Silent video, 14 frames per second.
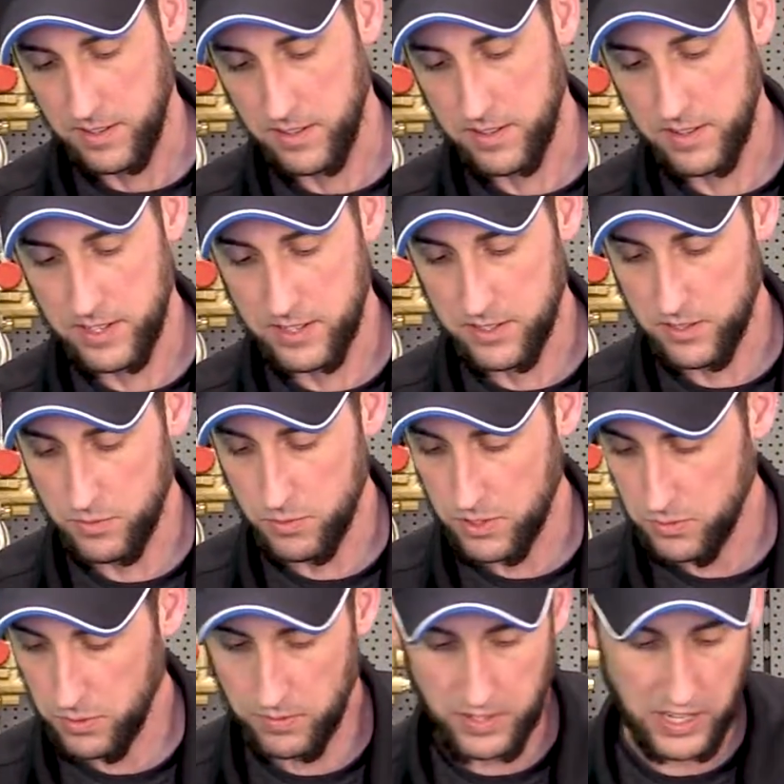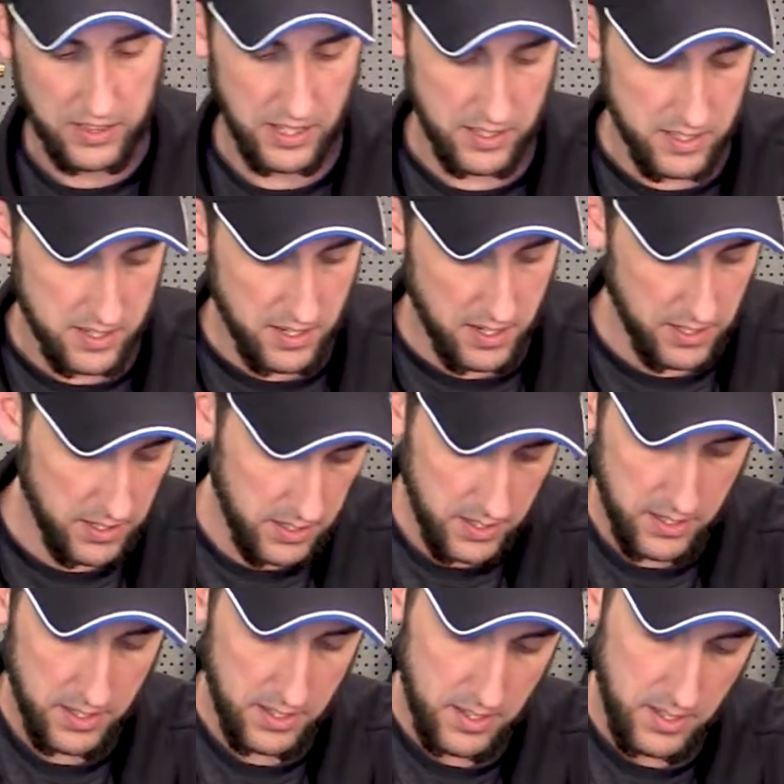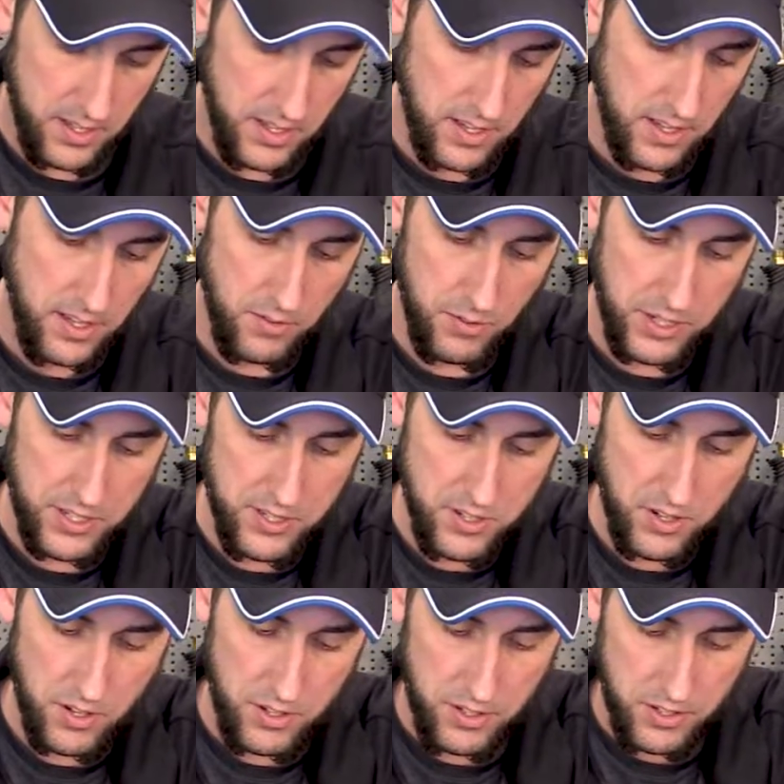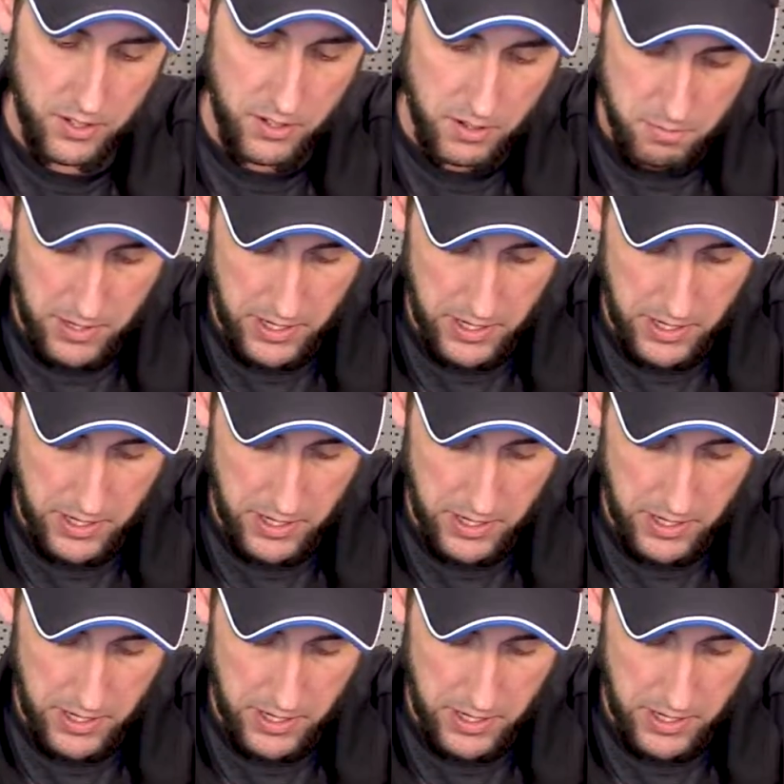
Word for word: All right, so once we've got that snug, reinstall your